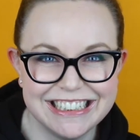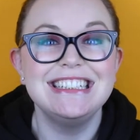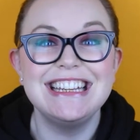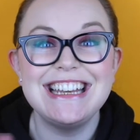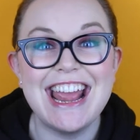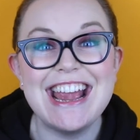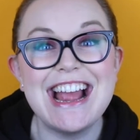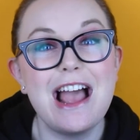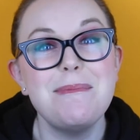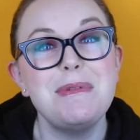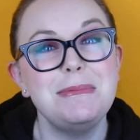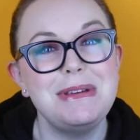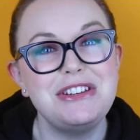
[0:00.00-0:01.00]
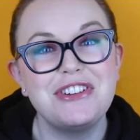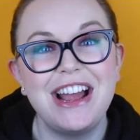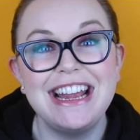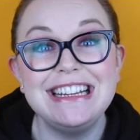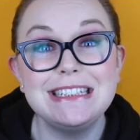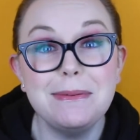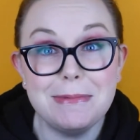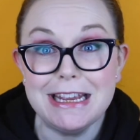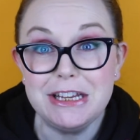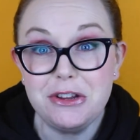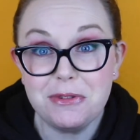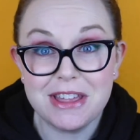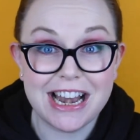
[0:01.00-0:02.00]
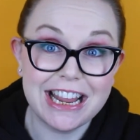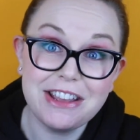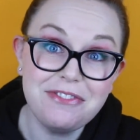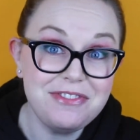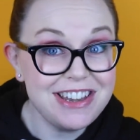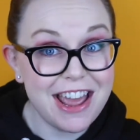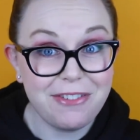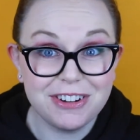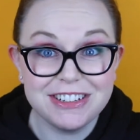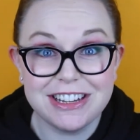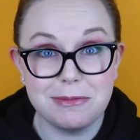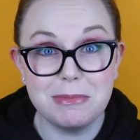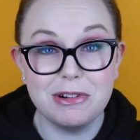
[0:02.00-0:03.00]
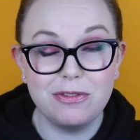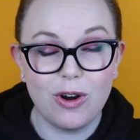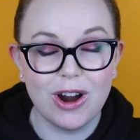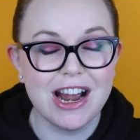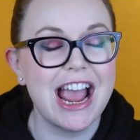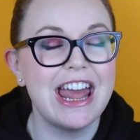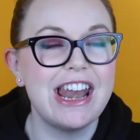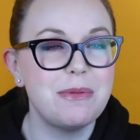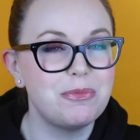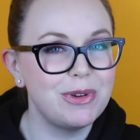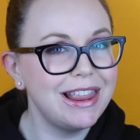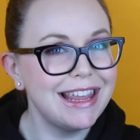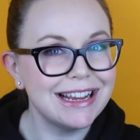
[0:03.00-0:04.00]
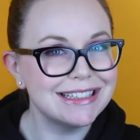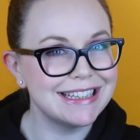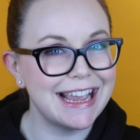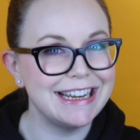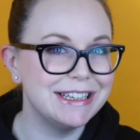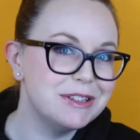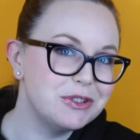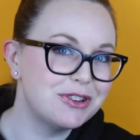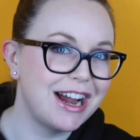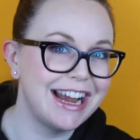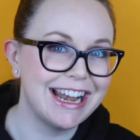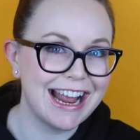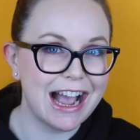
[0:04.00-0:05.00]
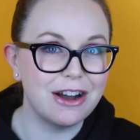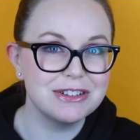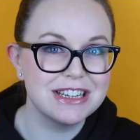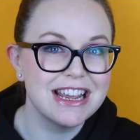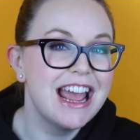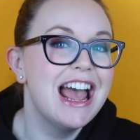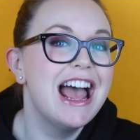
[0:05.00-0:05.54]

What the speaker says: Today I'm going to be trying something new that I have never done before and I'm really excited to try it out.